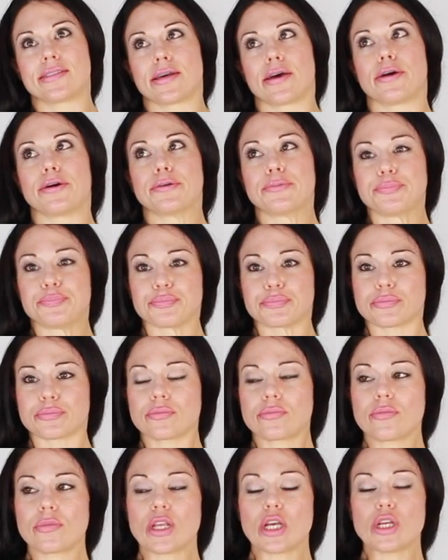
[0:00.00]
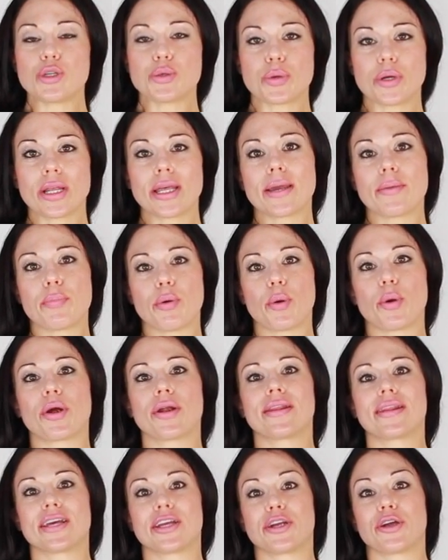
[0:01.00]
So it's really
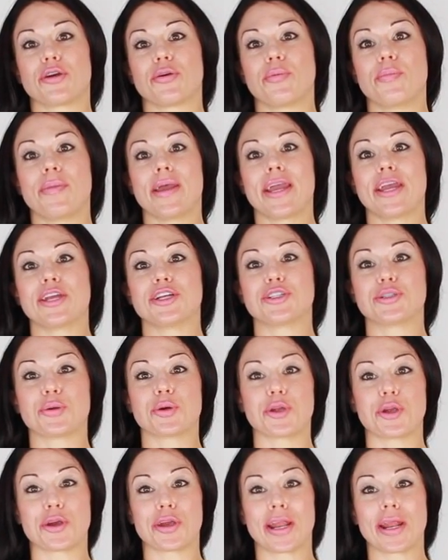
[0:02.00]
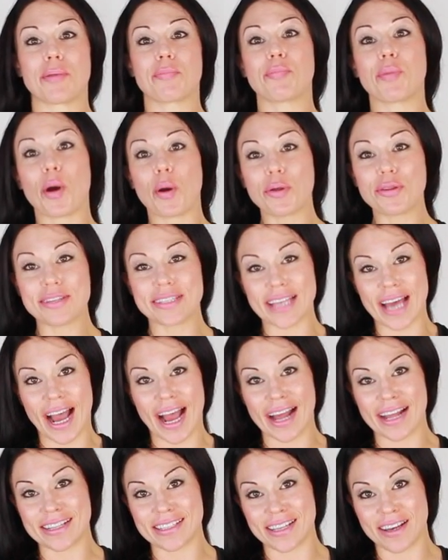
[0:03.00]
important that you're making sure you're getting both
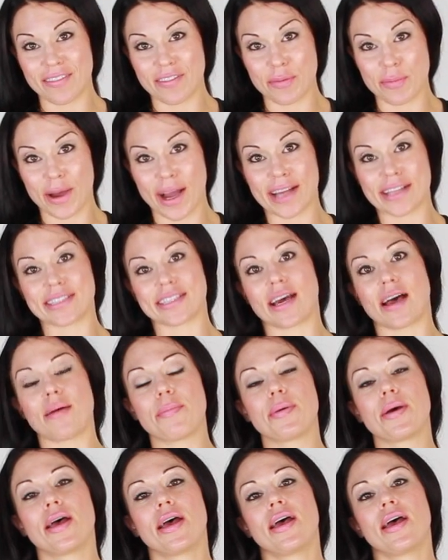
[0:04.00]
sides of the bicep.